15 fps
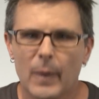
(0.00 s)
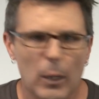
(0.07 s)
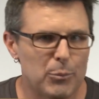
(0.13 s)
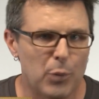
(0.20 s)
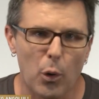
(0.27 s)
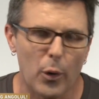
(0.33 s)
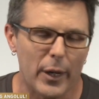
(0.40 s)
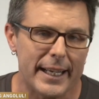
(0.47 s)

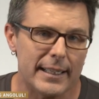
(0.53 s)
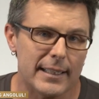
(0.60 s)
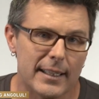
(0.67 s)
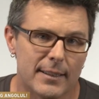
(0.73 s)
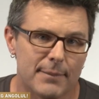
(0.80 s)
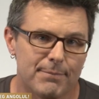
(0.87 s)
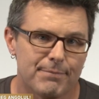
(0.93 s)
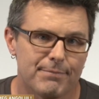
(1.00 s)
Poor
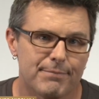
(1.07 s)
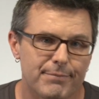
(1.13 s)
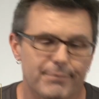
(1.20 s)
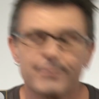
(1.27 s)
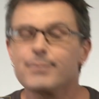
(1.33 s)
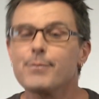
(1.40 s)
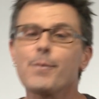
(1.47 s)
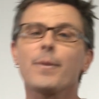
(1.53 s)
Enid.
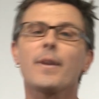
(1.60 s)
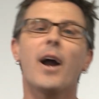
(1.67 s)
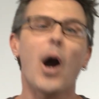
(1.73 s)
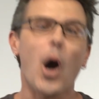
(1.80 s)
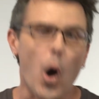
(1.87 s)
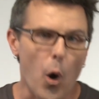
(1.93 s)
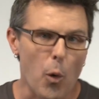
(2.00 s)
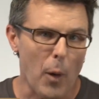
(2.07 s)

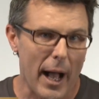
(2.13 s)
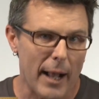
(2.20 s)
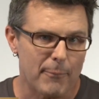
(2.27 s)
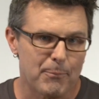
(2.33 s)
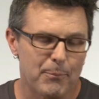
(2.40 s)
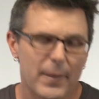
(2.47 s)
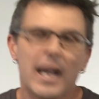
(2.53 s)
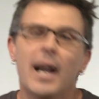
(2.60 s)
Oh well,
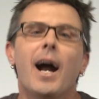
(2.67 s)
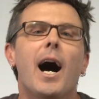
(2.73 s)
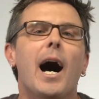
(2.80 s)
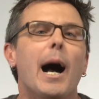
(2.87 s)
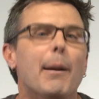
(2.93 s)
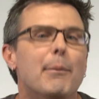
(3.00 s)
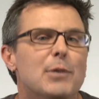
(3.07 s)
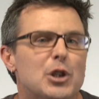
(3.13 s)

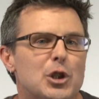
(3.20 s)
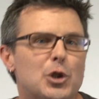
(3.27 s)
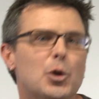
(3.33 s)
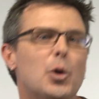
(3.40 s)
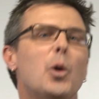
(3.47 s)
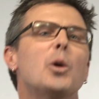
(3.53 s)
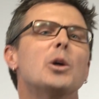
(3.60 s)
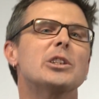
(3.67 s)
I'm
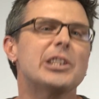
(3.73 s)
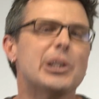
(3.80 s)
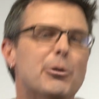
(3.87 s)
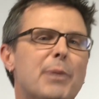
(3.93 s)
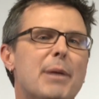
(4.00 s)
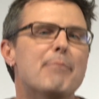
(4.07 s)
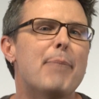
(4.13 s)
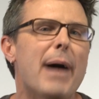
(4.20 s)
sure she'll
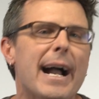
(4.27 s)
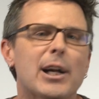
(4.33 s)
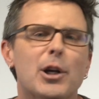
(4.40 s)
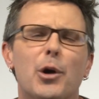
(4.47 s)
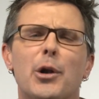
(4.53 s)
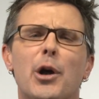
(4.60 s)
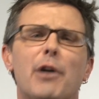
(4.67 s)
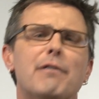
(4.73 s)
be back
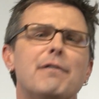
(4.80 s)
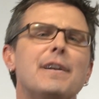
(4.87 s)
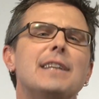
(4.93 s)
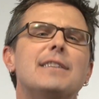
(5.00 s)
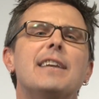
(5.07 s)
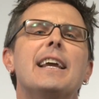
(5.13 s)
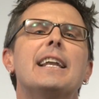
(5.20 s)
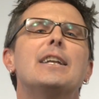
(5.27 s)
on her
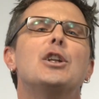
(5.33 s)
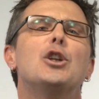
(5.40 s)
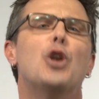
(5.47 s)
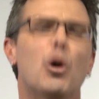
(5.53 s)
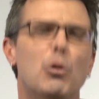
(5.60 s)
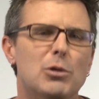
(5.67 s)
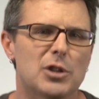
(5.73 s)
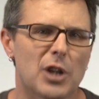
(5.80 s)
feet in
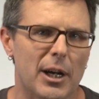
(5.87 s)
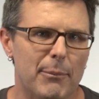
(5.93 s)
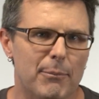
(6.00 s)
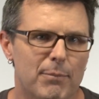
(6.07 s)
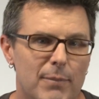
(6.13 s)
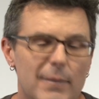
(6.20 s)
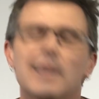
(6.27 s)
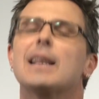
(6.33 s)
no time.
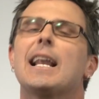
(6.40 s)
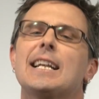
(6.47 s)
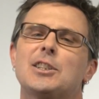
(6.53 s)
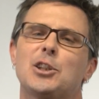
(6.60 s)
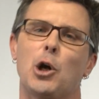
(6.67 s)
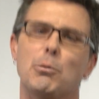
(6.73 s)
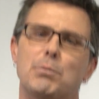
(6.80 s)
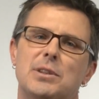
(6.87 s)
Let's
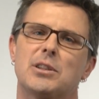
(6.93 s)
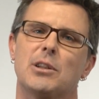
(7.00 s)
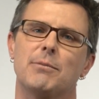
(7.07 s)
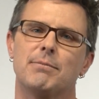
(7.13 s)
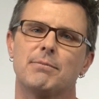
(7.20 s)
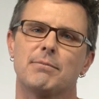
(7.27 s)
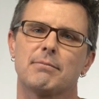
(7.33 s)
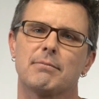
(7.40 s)
hope so.
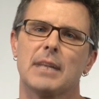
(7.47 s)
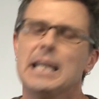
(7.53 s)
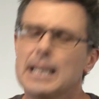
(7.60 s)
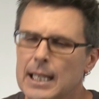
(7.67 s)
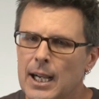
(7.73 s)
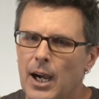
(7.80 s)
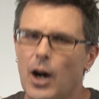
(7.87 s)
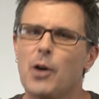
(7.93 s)

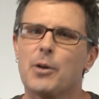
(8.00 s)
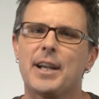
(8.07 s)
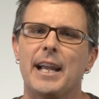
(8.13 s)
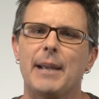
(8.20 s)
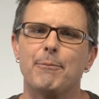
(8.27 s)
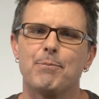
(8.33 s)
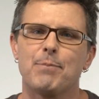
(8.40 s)
Okay,